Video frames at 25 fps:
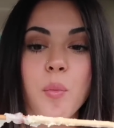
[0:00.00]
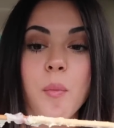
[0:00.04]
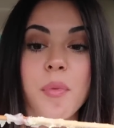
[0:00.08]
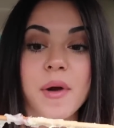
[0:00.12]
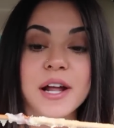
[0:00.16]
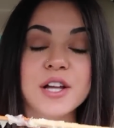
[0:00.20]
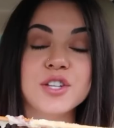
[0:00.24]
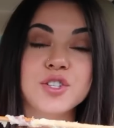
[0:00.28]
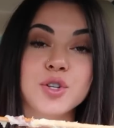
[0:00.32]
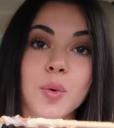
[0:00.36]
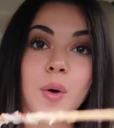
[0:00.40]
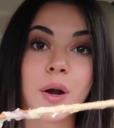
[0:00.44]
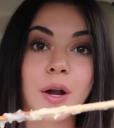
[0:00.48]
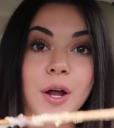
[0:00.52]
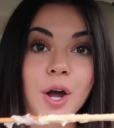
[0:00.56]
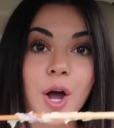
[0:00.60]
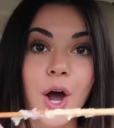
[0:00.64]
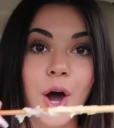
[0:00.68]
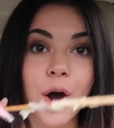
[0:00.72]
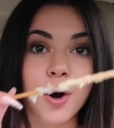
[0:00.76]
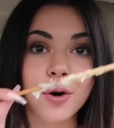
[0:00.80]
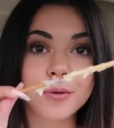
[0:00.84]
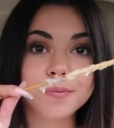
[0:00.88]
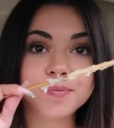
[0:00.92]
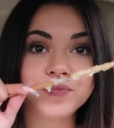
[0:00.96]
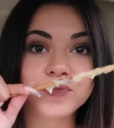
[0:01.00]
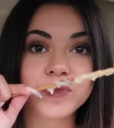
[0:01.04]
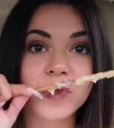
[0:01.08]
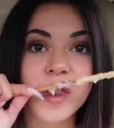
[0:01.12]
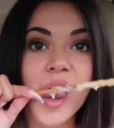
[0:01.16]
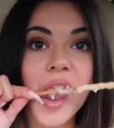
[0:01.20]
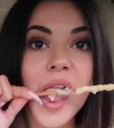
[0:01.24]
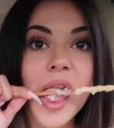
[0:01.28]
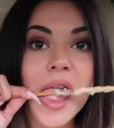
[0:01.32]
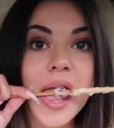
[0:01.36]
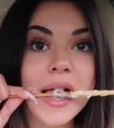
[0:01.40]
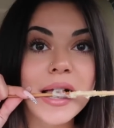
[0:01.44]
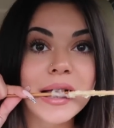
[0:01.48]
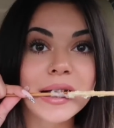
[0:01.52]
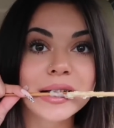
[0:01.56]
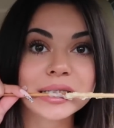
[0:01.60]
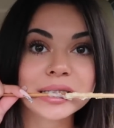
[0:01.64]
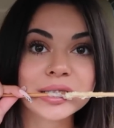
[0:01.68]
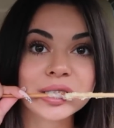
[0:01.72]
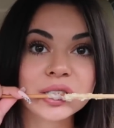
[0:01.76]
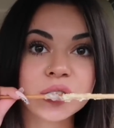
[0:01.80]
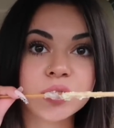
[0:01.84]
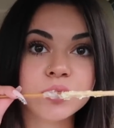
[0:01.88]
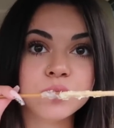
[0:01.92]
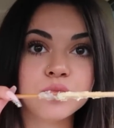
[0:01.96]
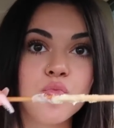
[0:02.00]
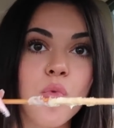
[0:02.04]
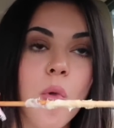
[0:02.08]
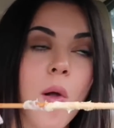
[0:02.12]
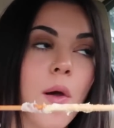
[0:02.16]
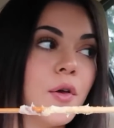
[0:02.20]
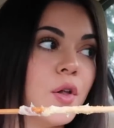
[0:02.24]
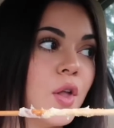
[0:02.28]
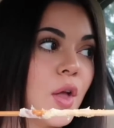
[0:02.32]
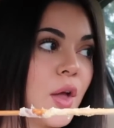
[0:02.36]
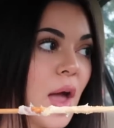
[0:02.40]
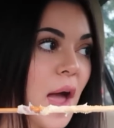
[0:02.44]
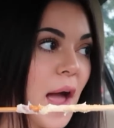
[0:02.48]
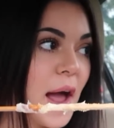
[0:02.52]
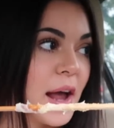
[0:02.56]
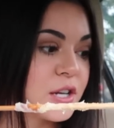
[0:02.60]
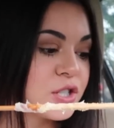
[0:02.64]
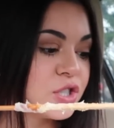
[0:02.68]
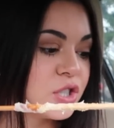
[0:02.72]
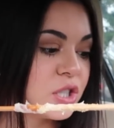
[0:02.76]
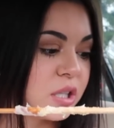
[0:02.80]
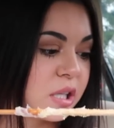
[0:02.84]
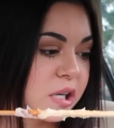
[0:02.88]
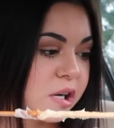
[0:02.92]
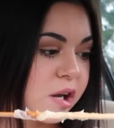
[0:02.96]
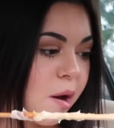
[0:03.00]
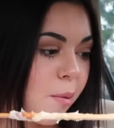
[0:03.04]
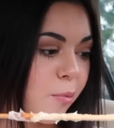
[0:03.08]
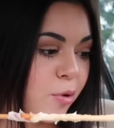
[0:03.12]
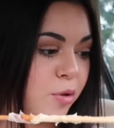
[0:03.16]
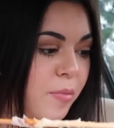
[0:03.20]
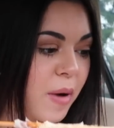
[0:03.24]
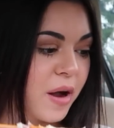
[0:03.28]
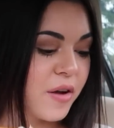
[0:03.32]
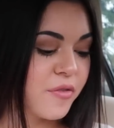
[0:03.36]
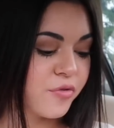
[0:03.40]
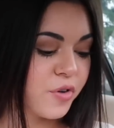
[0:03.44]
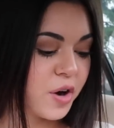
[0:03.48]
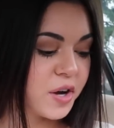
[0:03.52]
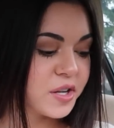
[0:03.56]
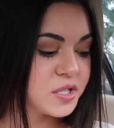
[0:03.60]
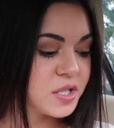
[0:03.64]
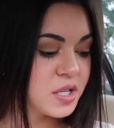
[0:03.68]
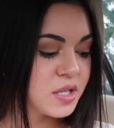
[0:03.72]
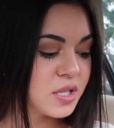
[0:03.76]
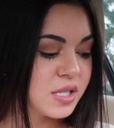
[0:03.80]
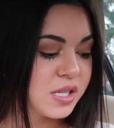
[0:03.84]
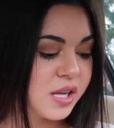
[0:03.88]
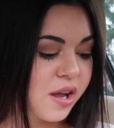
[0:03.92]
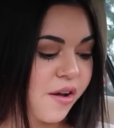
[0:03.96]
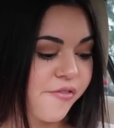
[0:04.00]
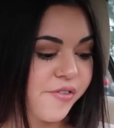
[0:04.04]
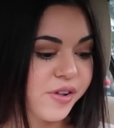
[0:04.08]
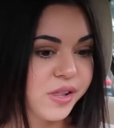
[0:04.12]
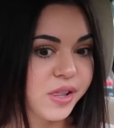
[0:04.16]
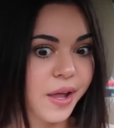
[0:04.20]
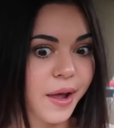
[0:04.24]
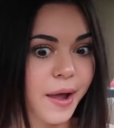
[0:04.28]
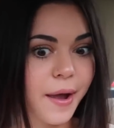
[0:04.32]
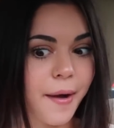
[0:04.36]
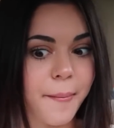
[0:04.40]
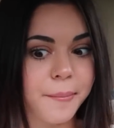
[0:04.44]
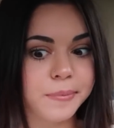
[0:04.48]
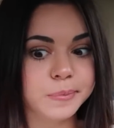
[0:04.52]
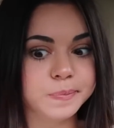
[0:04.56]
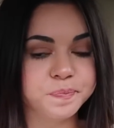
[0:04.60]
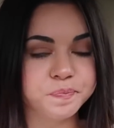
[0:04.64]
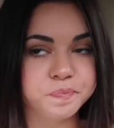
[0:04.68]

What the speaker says: But I do want to go. And like actually like come with my friends and stuff and like